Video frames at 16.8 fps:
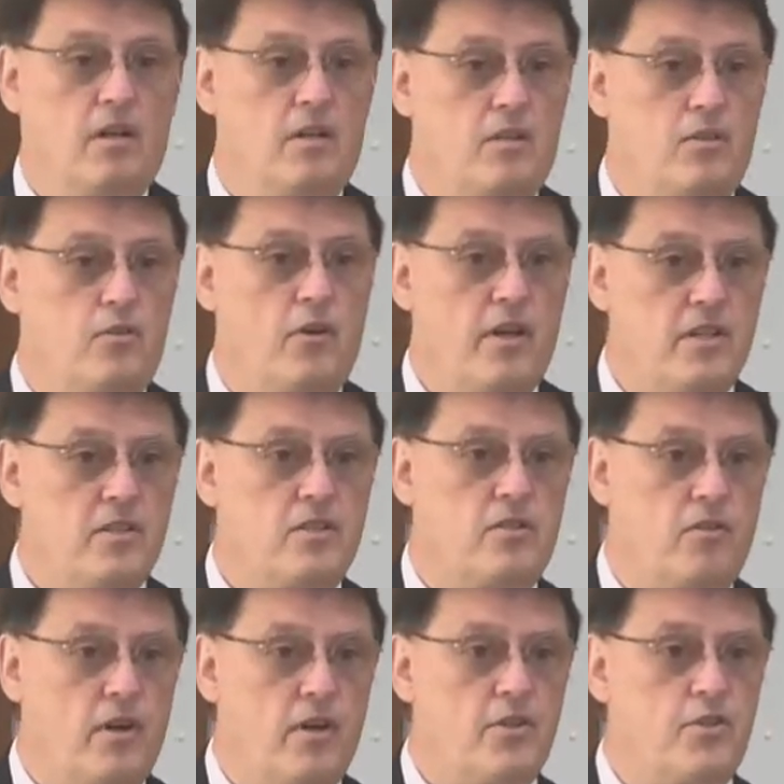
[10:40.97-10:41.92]

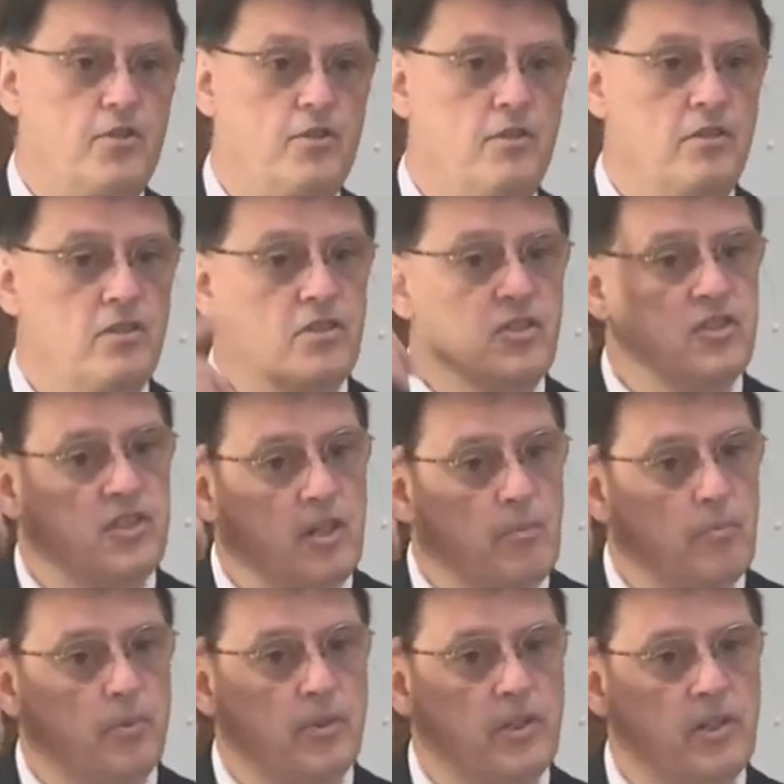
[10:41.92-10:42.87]
Transgression is
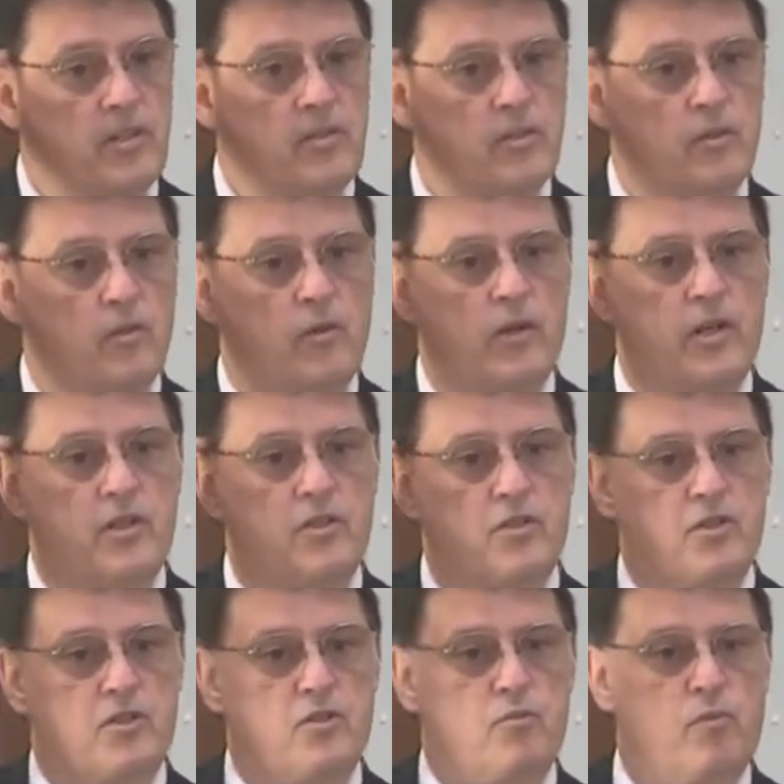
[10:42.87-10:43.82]
simply in the Greek
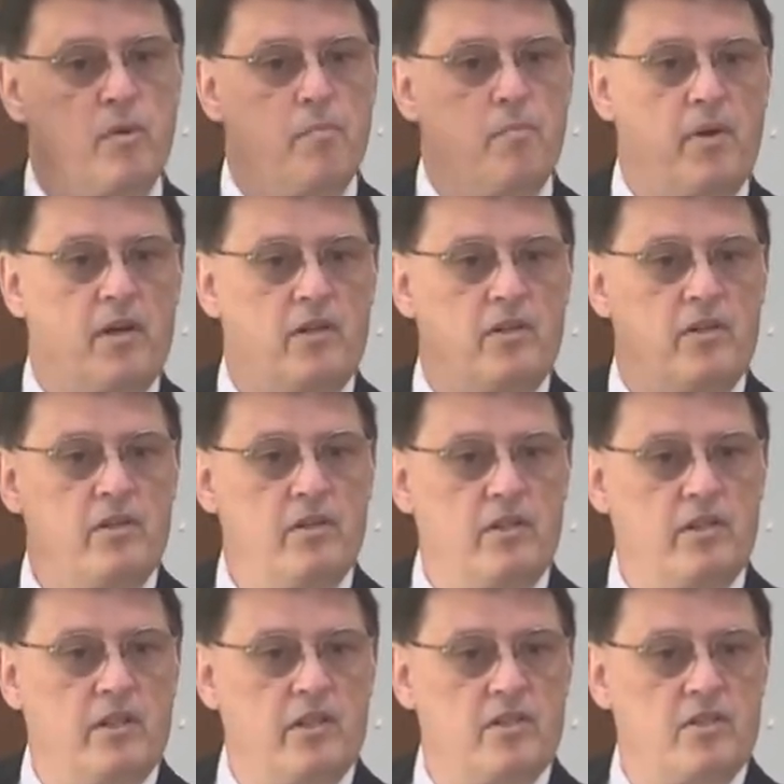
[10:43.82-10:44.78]
just rebellion
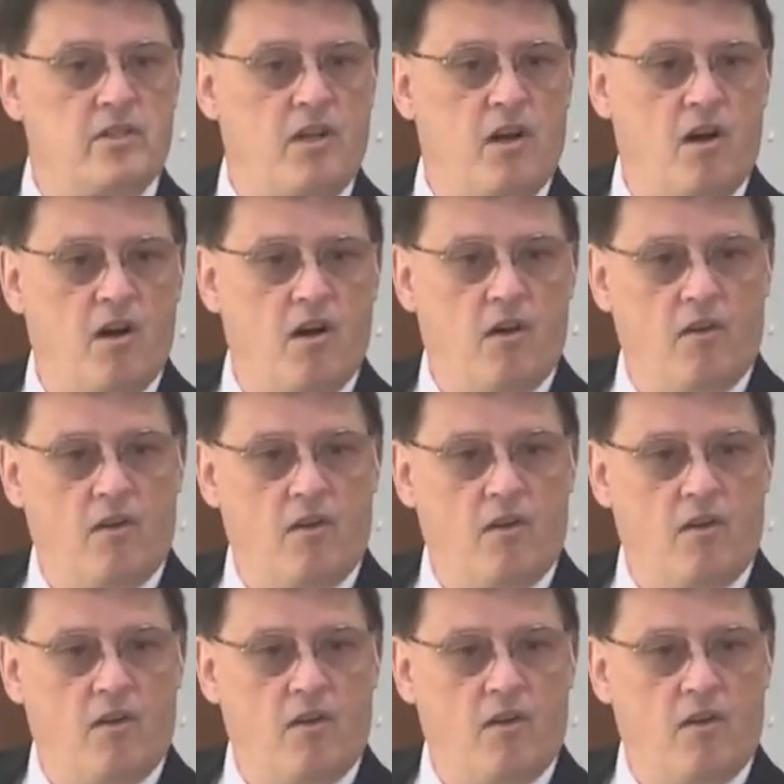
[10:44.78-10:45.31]
against God.